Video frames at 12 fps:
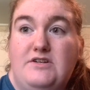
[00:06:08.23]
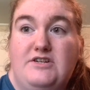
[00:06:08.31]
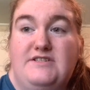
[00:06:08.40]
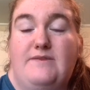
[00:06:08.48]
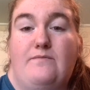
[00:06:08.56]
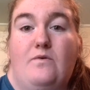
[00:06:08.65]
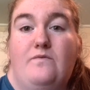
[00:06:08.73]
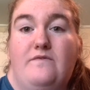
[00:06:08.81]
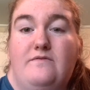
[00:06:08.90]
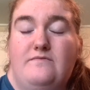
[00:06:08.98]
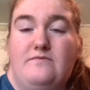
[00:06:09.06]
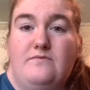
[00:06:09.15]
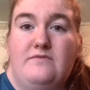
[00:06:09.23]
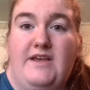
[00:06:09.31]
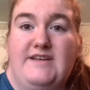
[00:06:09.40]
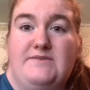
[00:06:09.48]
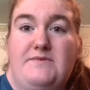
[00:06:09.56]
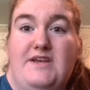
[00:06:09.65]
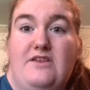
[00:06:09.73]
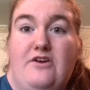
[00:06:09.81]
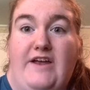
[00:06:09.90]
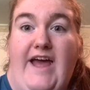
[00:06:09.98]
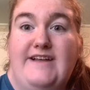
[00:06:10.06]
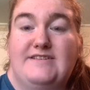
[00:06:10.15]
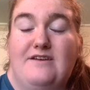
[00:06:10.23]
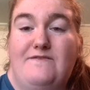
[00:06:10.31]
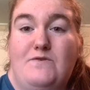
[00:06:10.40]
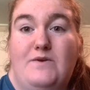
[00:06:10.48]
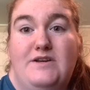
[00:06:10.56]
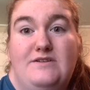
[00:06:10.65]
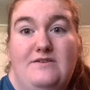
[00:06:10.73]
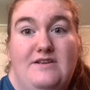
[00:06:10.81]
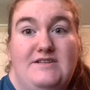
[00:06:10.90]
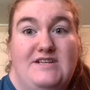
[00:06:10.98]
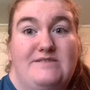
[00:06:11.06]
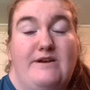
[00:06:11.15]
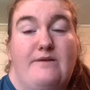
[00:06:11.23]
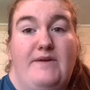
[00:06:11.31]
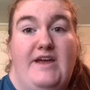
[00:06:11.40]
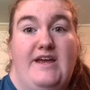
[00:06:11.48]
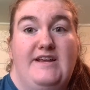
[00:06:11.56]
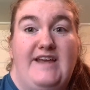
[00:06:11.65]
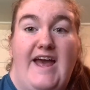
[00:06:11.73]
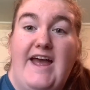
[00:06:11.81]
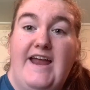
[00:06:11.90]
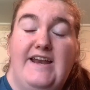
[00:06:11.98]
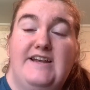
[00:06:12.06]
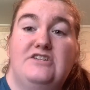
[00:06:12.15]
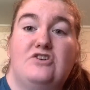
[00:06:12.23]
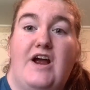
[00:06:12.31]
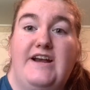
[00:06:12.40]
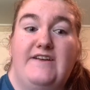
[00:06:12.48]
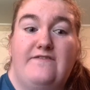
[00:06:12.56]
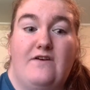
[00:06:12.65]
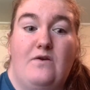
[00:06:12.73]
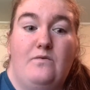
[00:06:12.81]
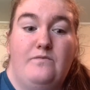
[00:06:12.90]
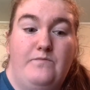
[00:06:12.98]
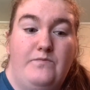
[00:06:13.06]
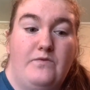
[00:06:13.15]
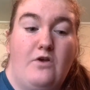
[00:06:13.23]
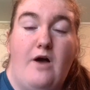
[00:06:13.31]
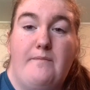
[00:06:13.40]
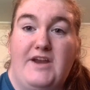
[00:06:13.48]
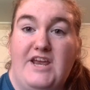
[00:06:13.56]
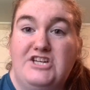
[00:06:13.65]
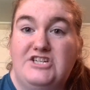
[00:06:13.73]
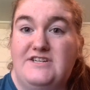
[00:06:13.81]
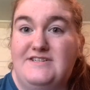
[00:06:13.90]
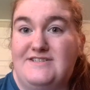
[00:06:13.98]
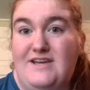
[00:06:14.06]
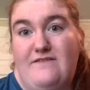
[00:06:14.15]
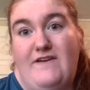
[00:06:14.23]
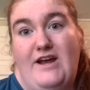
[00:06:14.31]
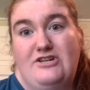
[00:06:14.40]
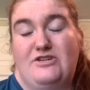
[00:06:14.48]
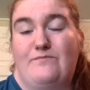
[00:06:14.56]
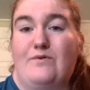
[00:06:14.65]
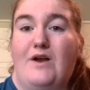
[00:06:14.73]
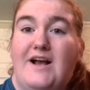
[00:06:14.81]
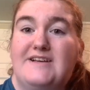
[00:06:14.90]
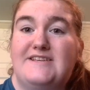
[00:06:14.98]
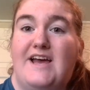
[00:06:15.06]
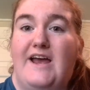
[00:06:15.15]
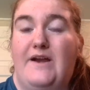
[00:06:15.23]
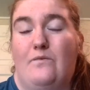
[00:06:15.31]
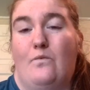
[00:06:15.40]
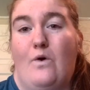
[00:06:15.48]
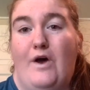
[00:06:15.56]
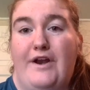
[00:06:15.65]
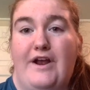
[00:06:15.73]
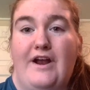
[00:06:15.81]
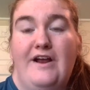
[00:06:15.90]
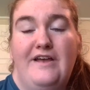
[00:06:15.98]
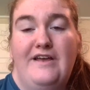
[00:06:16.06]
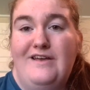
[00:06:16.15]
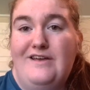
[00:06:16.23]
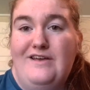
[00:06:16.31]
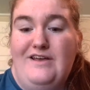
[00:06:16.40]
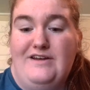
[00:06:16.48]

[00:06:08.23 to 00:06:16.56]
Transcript: Those are just some things that we can look at. So if you want to do this experiment again and try different combinations of hydrogen peroxide and water,